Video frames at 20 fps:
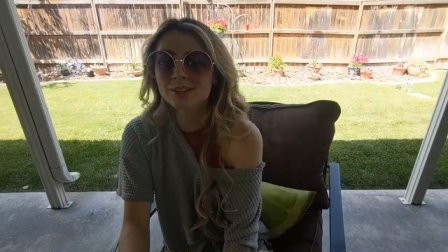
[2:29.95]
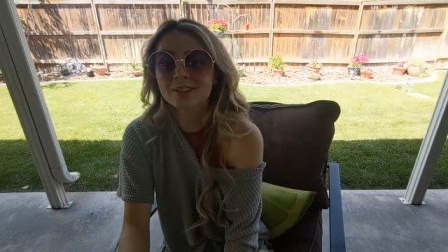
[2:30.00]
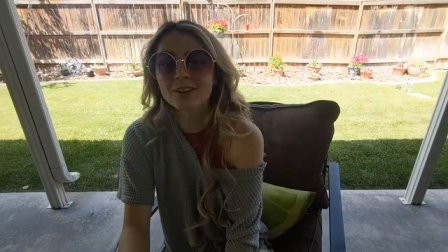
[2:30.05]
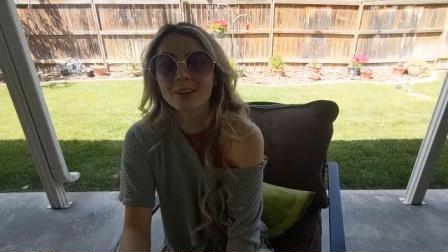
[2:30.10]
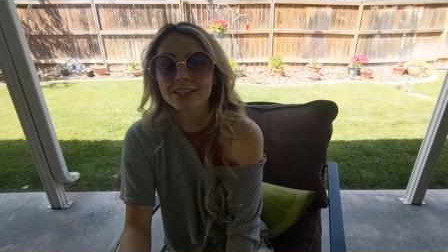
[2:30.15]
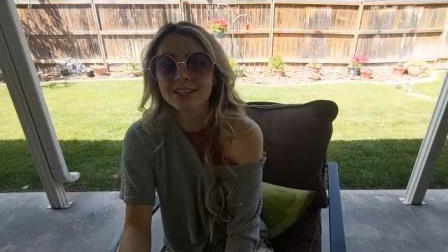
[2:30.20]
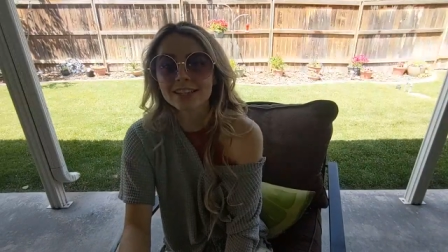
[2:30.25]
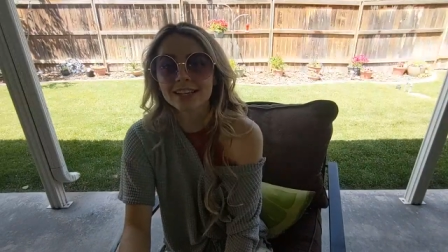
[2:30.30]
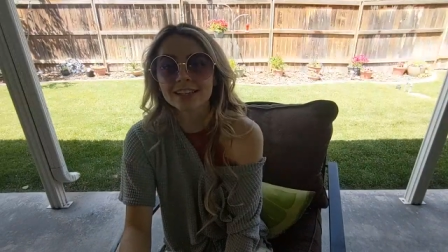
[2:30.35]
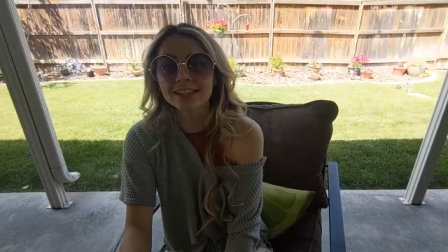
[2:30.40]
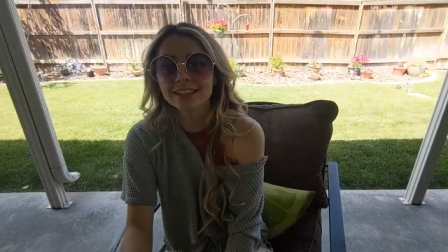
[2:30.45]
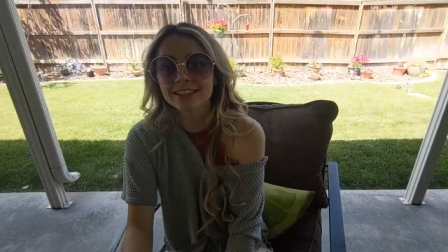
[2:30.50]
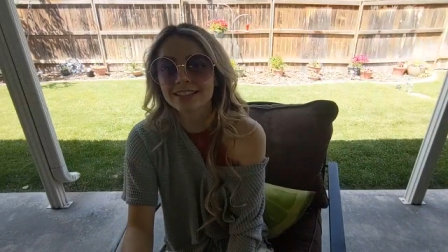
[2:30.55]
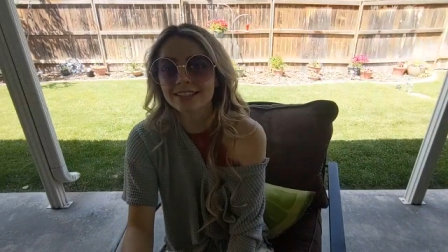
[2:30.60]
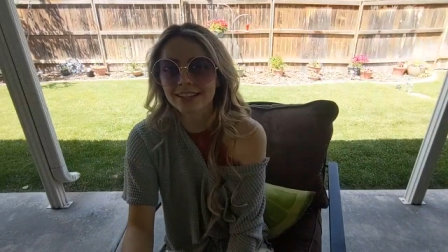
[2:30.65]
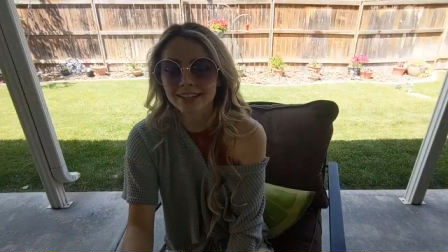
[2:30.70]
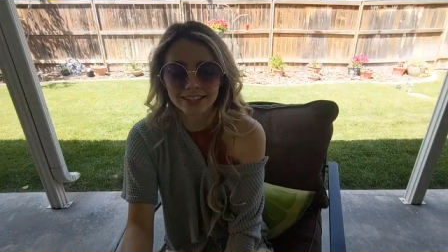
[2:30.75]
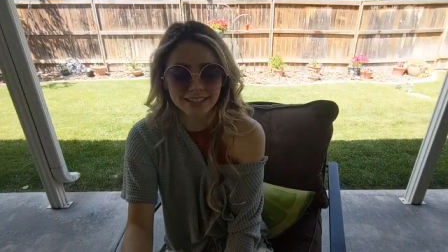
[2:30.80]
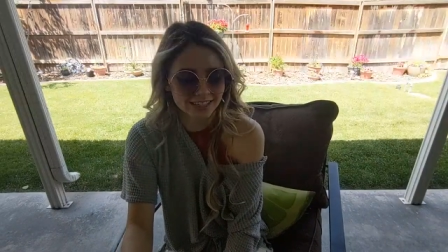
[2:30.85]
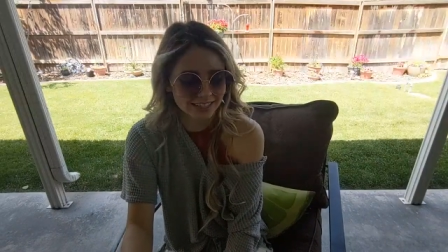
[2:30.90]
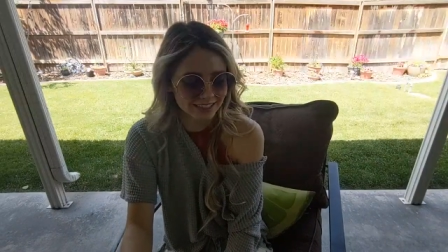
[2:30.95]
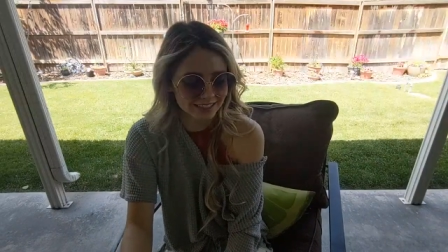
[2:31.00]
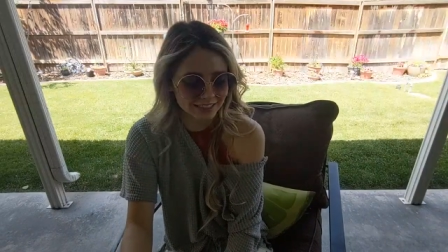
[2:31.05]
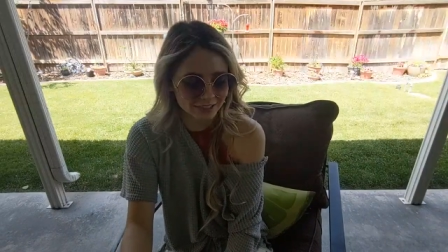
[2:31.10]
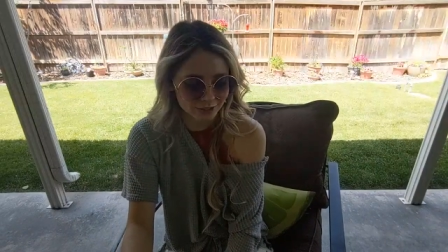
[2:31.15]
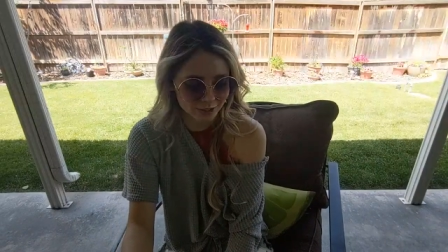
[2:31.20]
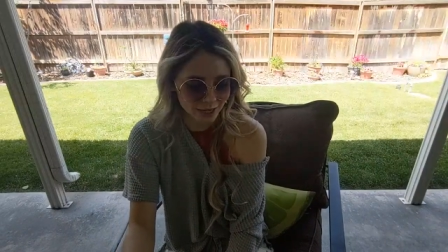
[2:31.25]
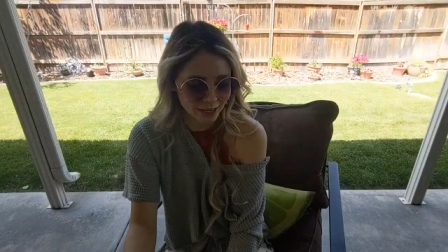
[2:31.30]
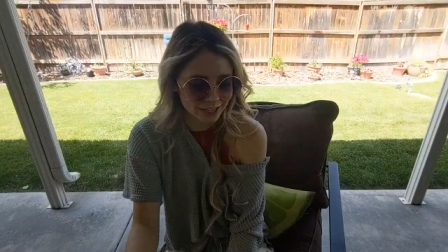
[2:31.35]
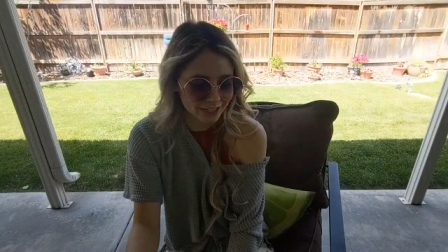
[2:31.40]
it's not exactly sunny
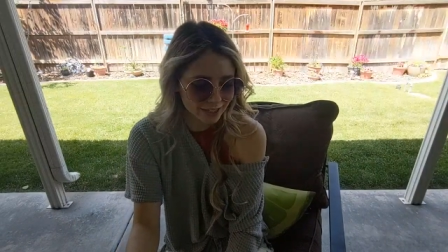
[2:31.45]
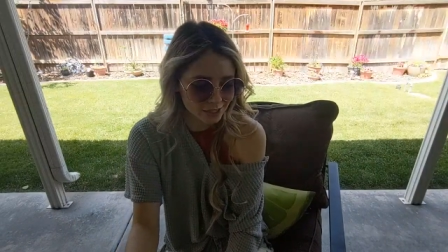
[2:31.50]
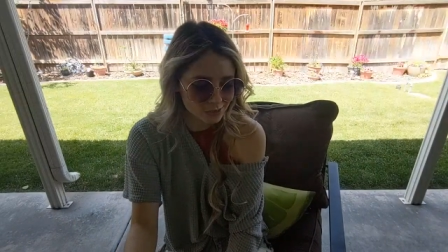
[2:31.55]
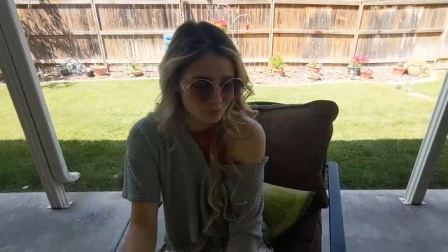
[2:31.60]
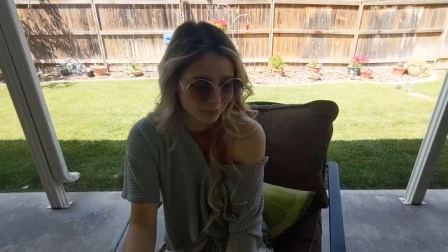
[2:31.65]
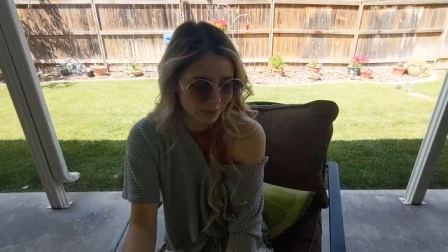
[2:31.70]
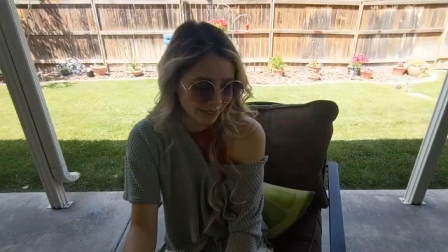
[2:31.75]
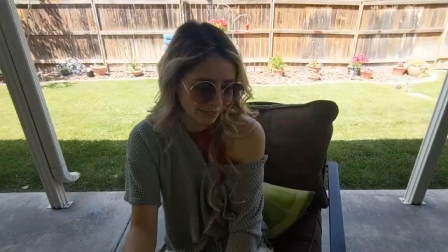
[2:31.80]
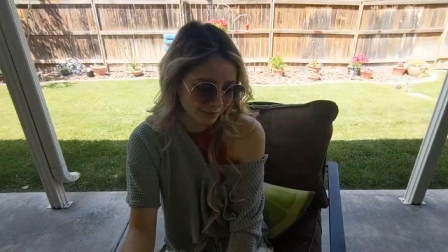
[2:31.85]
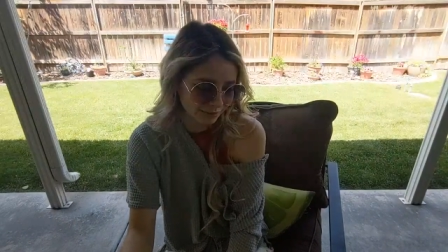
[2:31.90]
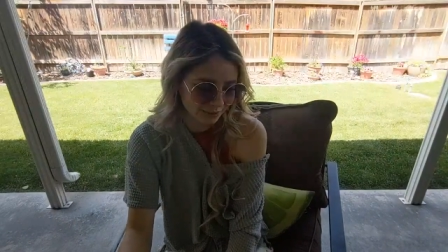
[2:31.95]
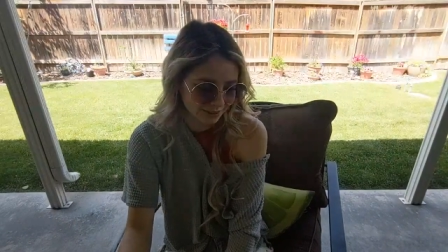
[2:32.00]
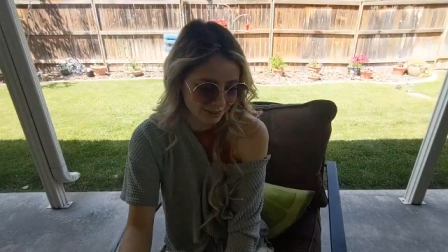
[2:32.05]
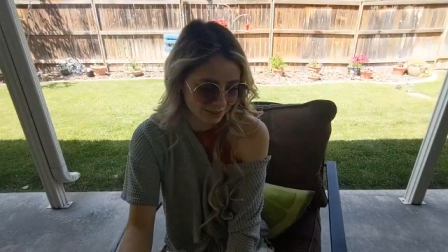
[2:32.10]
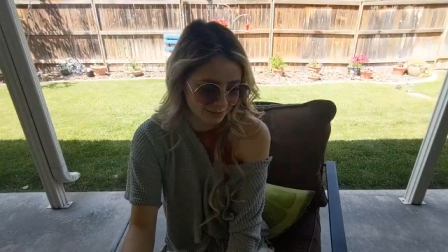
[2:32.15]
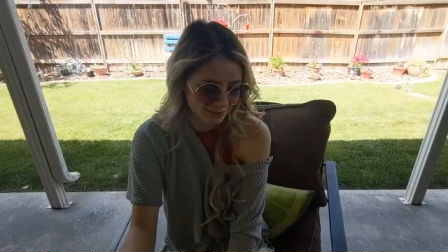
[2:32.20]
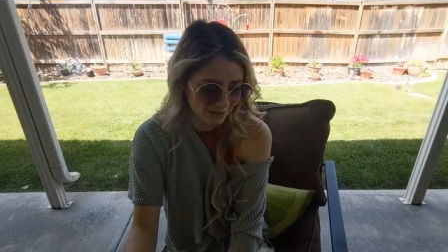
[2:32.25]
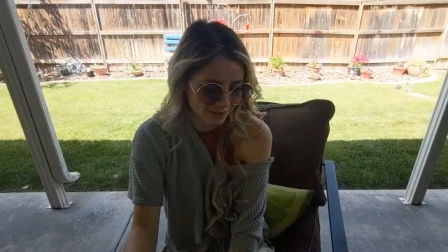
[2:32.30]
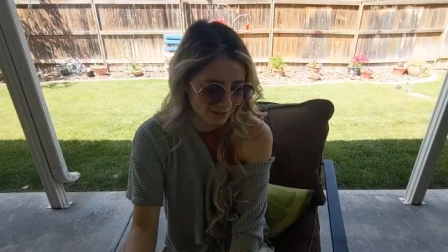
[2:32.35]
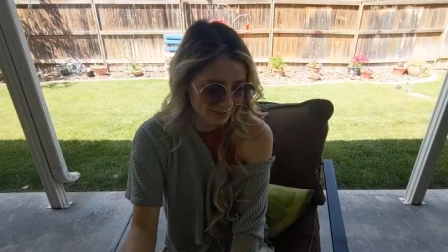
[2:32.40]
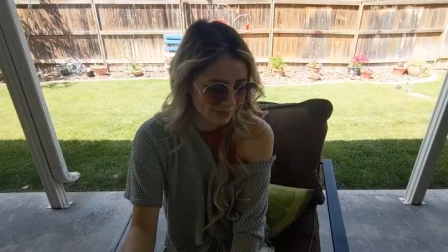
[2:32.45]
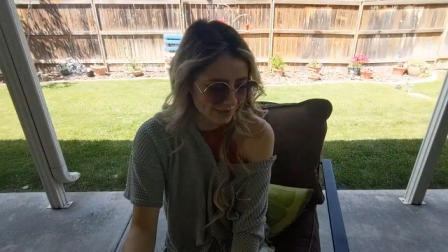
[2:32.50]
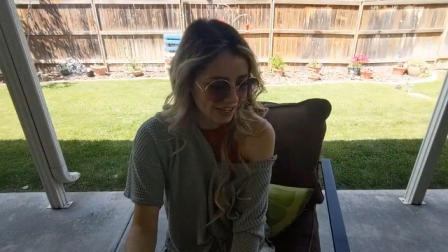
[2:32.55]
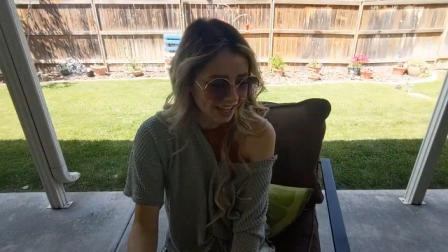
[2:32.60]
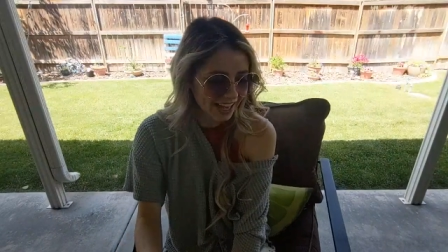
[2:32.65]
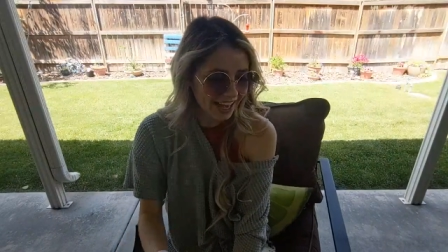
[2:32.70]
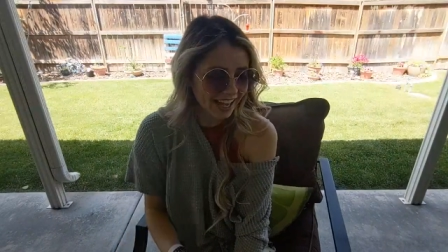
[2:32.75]
in the shade here, but I wanted to wear them.